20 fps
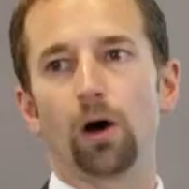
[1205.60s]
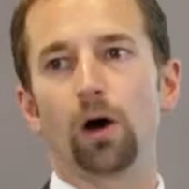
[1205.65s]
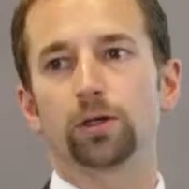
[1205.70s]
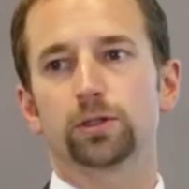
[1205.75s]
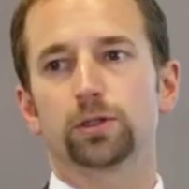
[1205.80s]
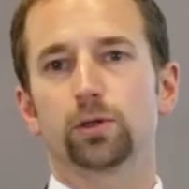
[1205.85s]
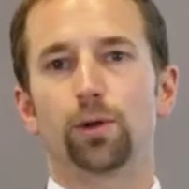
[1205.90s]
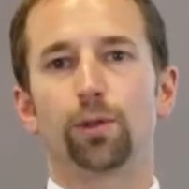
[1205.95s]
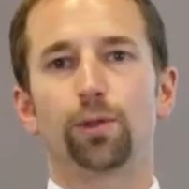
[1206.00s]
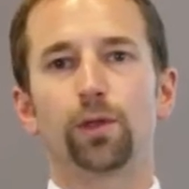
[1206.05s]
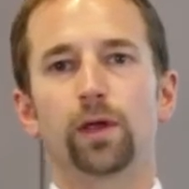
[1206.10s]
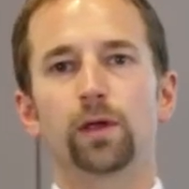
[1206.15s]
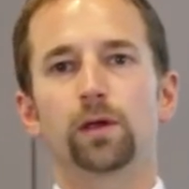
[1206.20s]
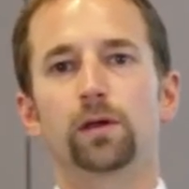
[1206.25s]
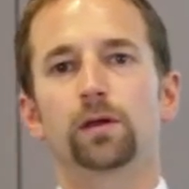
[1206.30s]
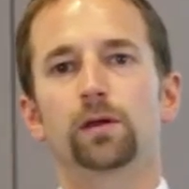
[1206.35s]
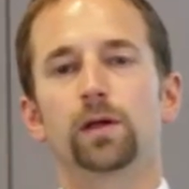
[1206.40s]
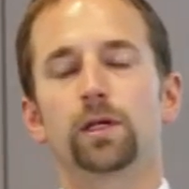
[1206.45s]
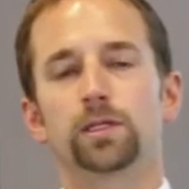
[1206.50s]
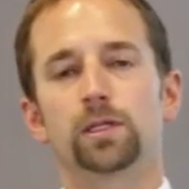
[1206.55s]
also
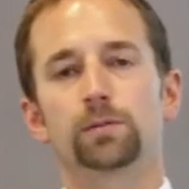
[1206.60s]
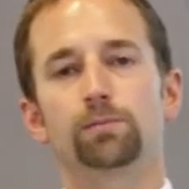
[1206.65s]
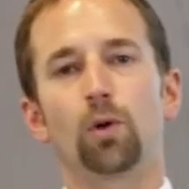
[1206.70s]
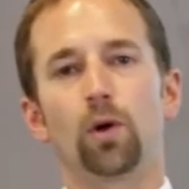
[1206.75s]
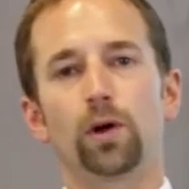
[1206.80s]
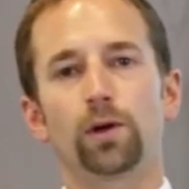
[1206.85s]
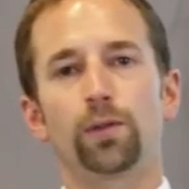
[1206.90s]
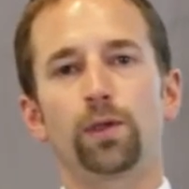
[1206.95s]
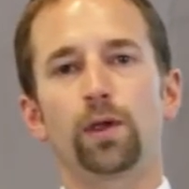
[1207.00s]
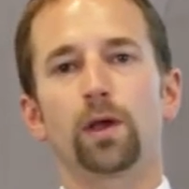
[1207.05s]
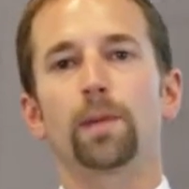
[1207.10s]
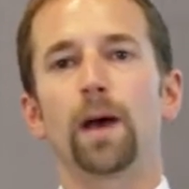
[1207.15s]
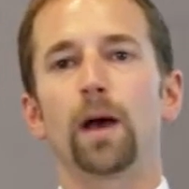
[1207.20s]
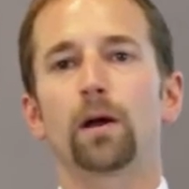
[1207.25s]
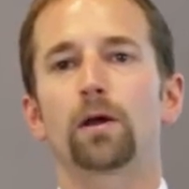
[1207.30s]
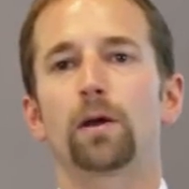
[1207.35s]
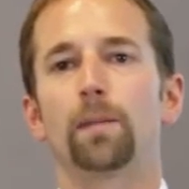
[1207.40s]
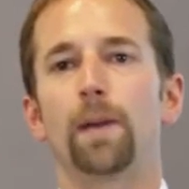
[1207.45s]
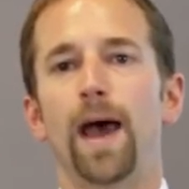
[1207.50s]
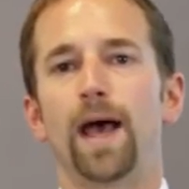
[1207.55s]
it's important to think
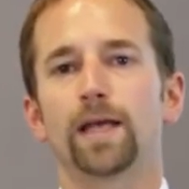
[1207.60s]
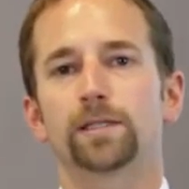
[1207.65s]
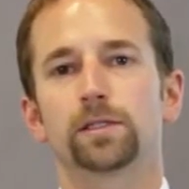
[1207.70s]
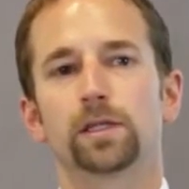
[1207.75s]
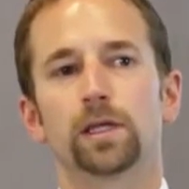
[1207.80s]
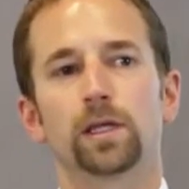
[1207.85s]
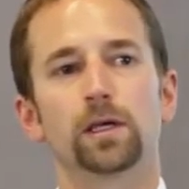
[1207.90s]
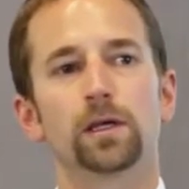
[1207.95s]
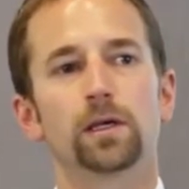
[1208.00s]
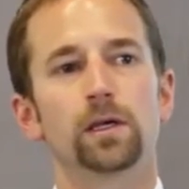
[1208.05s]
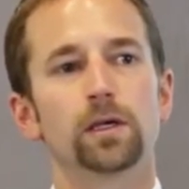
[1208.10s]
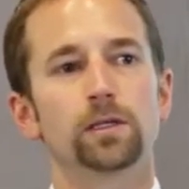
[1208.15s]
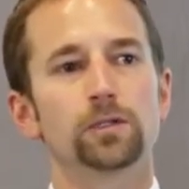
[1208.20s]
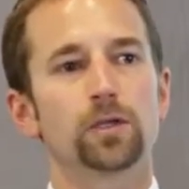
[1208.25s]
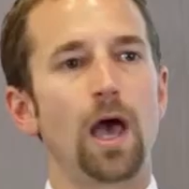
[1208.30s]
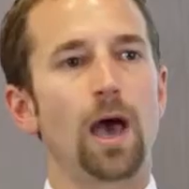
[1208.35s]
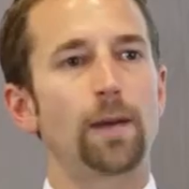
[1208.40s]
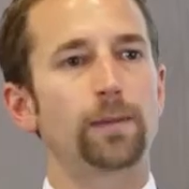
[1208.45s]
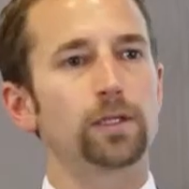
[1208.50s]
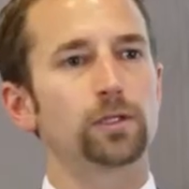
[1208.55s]
about capacity.
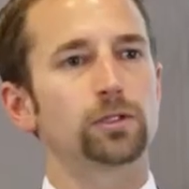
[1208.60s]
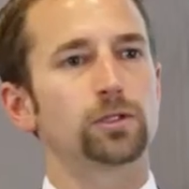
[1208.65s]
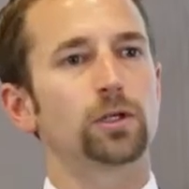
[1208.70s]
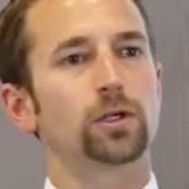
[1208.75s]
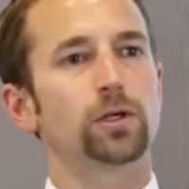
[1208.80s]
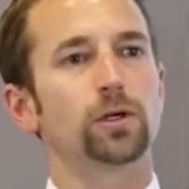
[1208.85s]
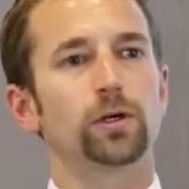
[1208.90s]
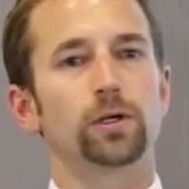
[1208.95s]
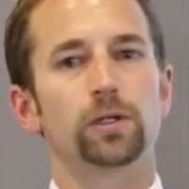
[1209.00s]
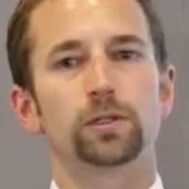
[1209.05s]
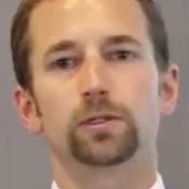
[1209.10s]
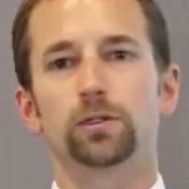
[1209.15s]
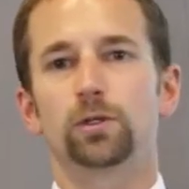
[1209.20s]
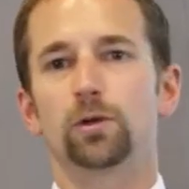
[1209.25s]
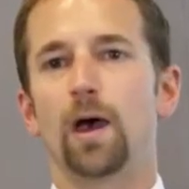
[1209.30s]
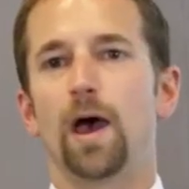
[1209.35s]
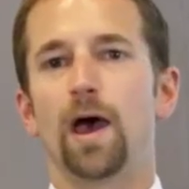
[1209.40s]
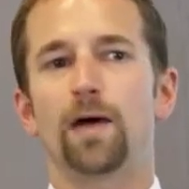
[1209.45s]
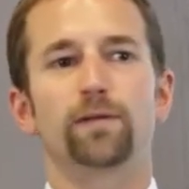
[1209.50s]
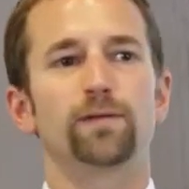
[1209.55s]
So how many securities do
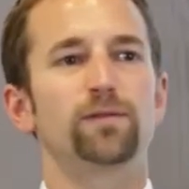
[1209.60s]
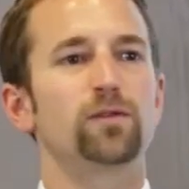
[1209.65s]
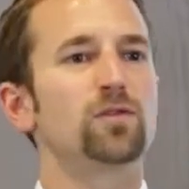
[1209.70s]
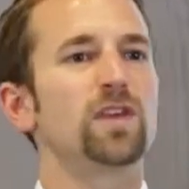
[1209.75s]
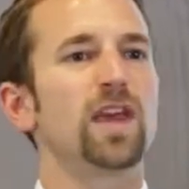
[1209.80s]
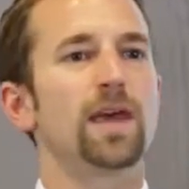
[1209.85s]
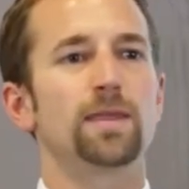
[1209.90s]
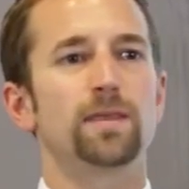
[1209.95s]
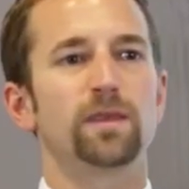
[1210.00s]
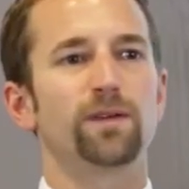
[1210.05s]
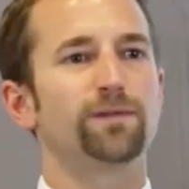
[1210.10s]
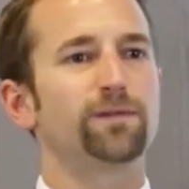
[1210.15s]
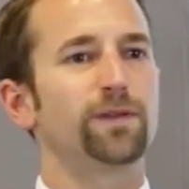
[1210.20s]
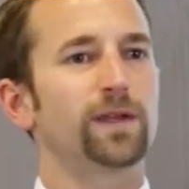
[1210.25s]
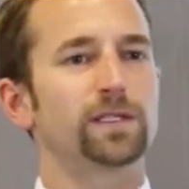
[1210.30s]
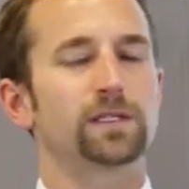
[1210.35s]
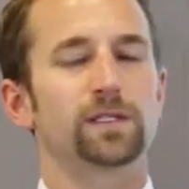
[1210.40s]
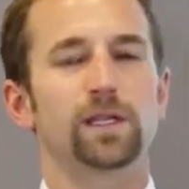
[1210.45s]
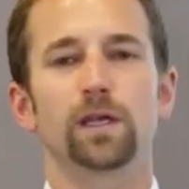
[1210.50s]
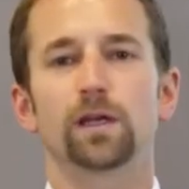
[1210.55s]
you have? If you get in the
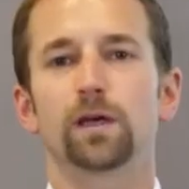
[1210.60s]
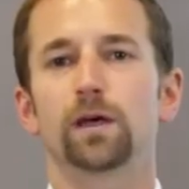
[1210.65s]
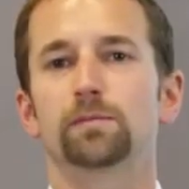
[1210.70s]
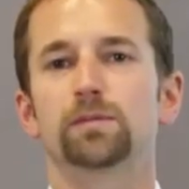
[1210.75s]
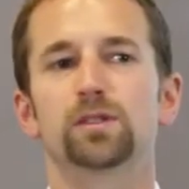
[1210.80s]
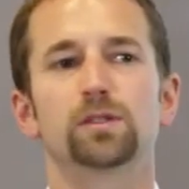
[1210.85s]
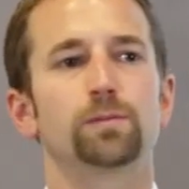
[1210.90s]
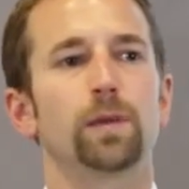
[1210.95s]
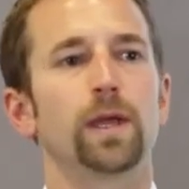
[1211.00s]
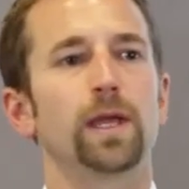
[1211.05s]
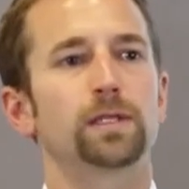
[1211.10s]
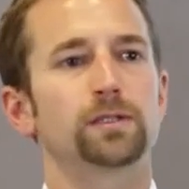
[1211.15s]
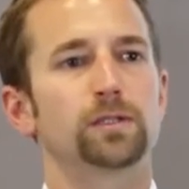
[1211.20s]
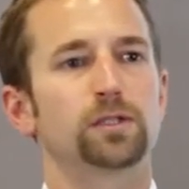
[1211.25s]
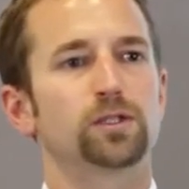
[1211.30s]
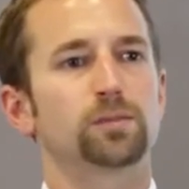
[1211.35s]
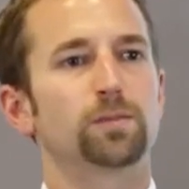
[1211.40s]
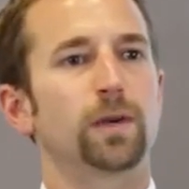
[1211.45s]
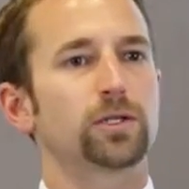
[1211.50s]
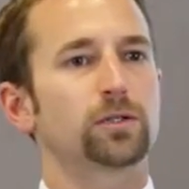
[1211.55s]
fixed income
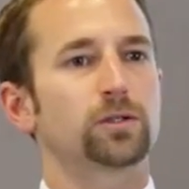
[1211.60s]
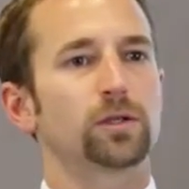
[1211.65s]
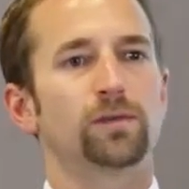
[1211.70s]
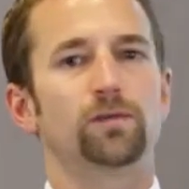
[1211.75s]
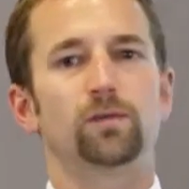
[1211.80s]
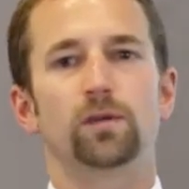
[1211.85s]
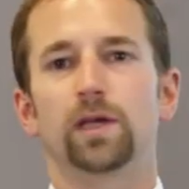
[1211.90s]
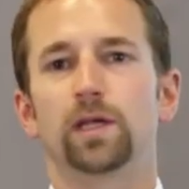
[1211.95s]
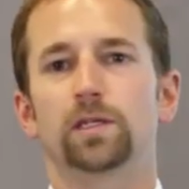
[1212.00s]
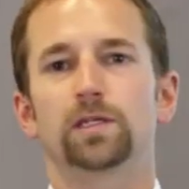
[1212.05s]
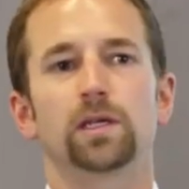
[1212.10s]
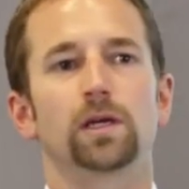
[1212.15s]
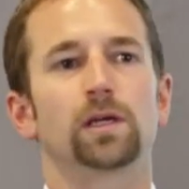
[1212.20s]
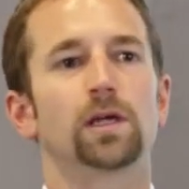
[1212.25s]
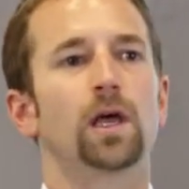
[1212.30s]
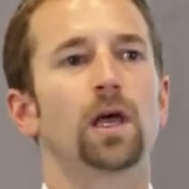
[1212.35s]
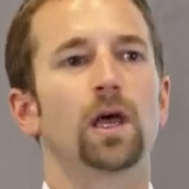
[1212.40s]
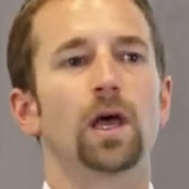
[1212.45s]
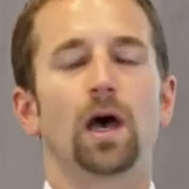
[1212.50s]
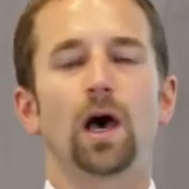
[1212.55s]
space, especially if you get to
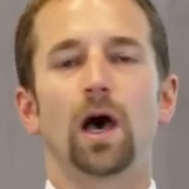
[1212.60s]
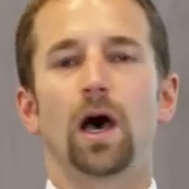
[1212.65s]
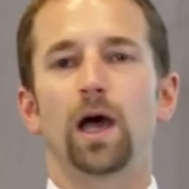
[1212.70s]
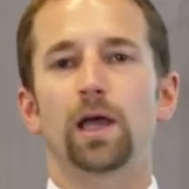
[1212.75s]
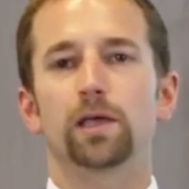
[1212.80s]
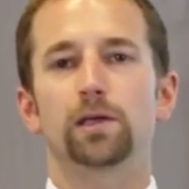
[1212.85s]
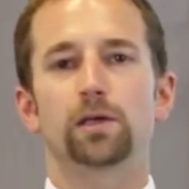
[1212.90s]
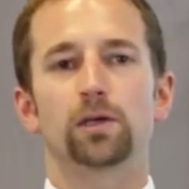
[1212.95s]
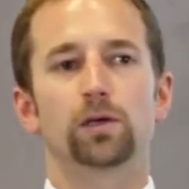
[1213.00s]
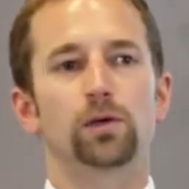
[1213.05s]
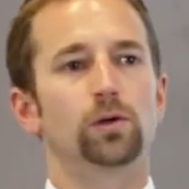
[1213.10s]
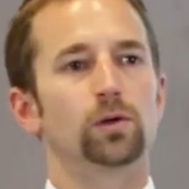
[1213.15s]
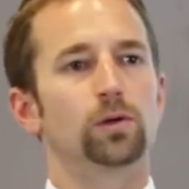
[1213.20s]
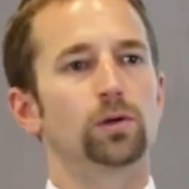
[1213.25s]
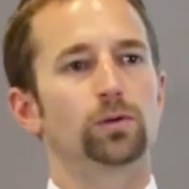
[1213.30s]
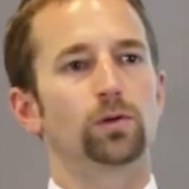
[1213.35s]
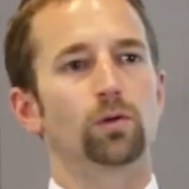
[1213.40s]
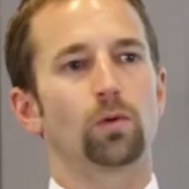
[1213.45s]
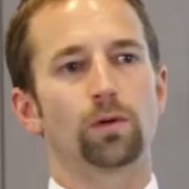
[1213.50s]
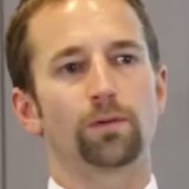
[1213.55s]
high
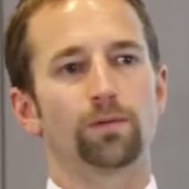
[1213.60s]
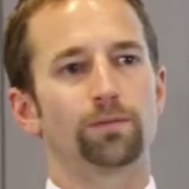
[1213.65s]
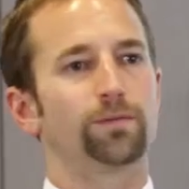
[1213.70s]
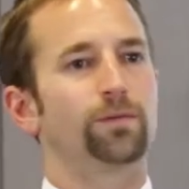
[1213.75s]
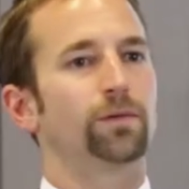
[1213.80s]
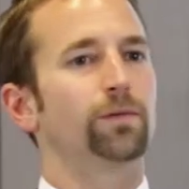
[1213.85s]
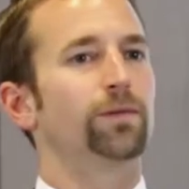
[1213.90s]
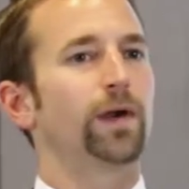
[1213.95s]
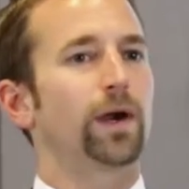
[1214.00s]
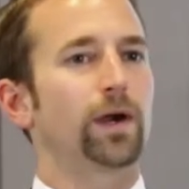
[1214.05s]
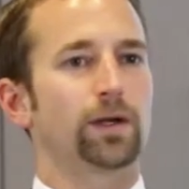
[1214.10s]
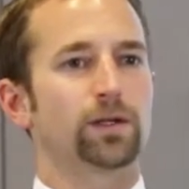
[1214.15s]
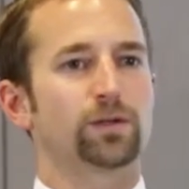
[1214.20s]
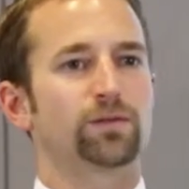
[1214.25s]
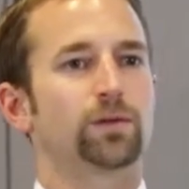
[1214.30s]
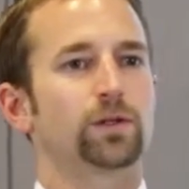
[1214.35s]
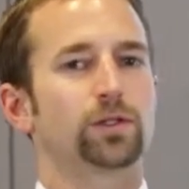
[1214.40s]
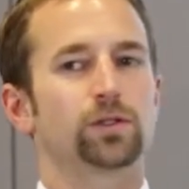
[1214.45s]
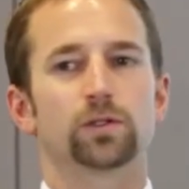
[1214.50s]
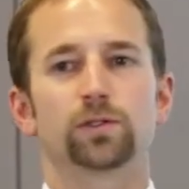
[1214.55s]
yield or
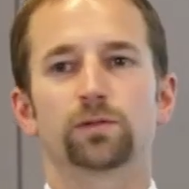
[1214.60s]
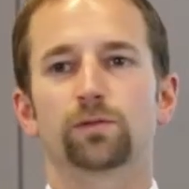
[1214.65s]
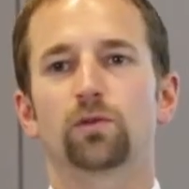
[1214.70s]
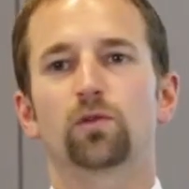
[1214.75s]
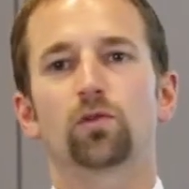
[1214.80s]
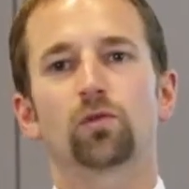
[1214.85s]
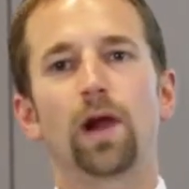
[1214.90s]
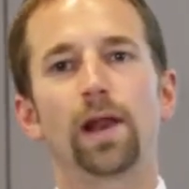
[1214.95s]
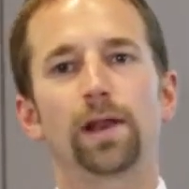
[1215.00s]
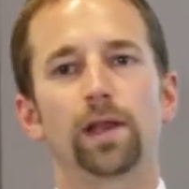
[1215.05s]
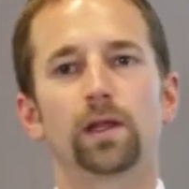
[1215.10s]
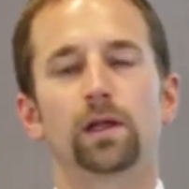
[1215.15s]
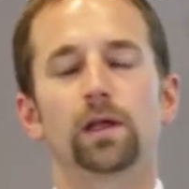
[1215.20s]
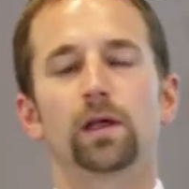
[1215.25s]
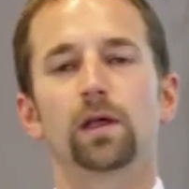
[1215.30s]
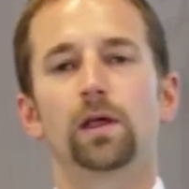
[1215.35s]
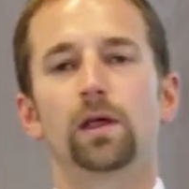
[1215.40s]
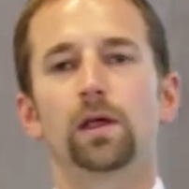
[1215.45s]
various versions of credit,